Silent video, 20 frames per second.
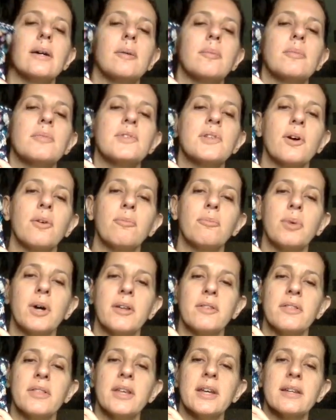So, but
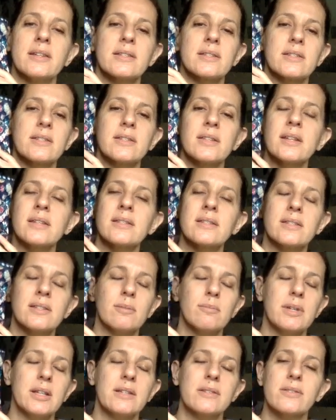this this to
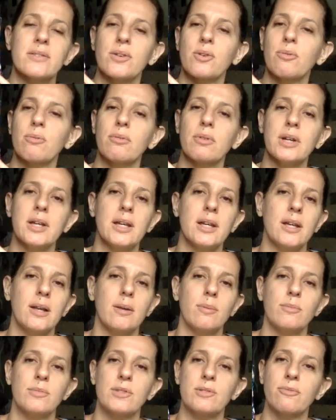me
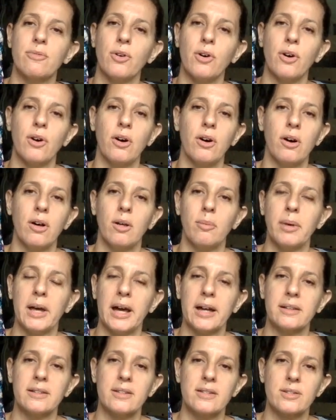screams fall,
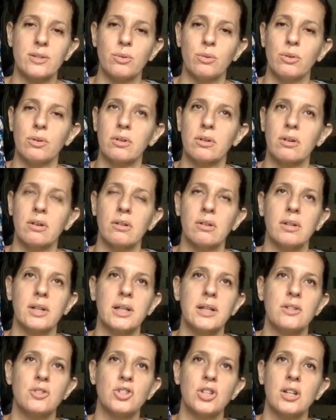back to school,
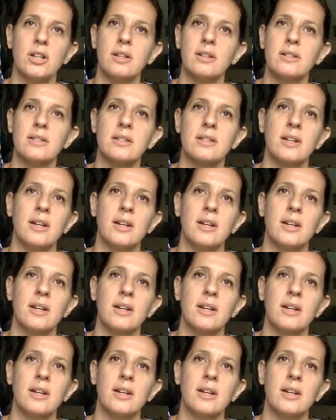collegiate,